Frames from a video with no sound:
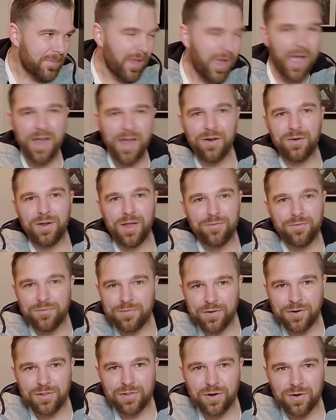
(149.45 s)
I don't have a
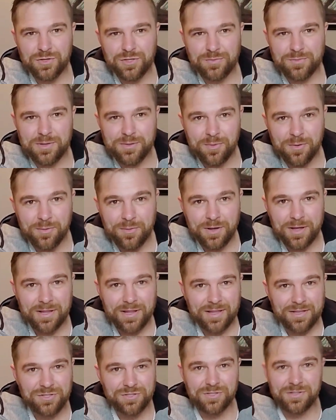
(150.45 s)
very large amiibo
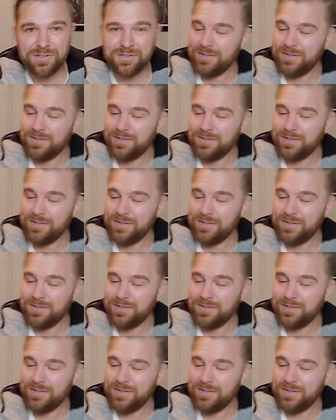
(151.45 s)
collection.